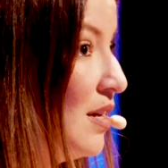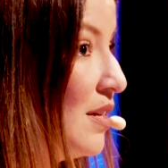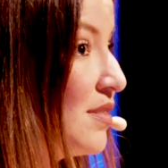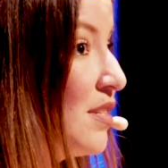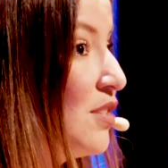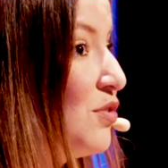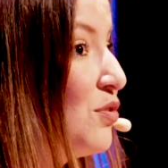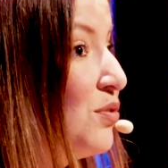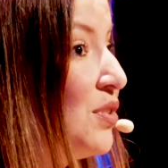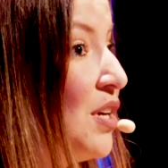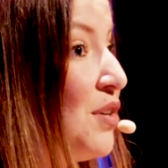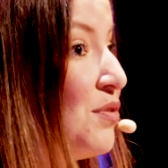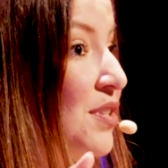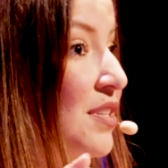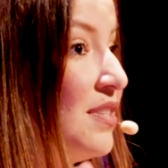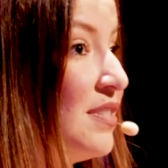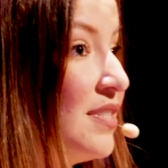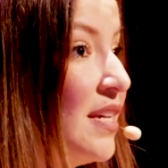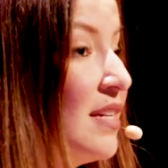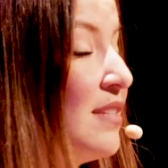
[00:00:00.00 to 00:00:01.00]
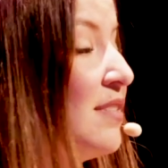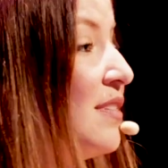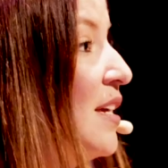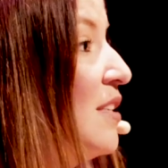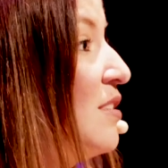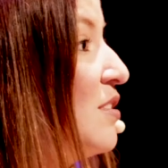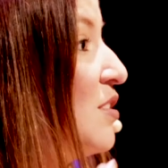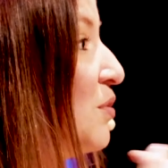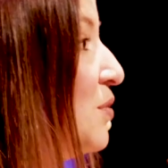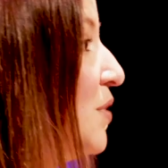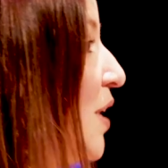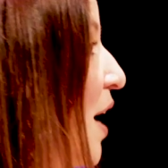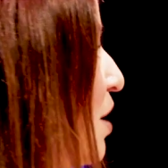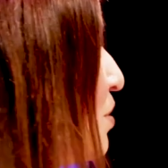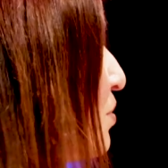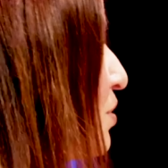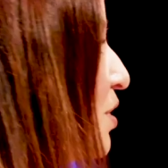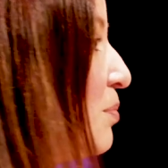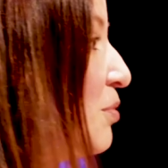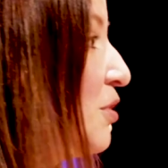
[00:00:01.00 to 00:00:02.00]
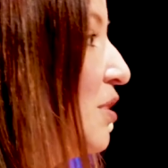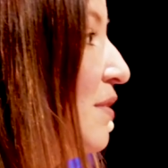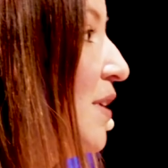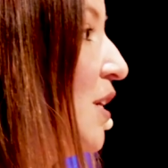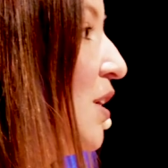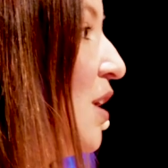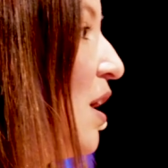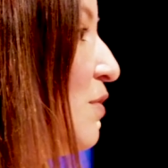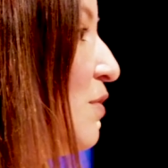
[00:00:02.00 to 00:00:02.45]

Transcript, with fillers: Since two thousand six until now, the Bolivian